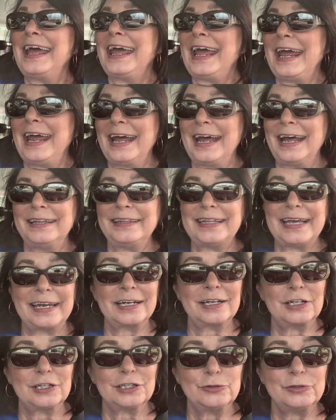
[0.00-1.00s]
And that
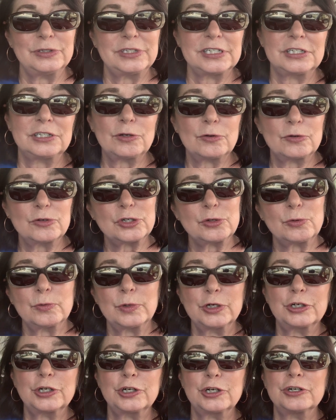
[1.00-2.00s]
includes a social
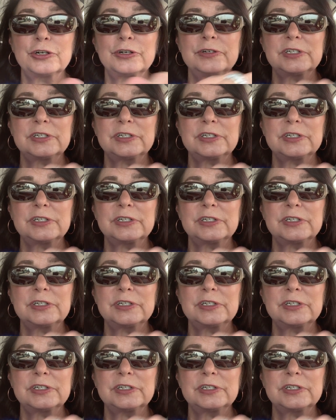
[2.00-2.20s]
worker,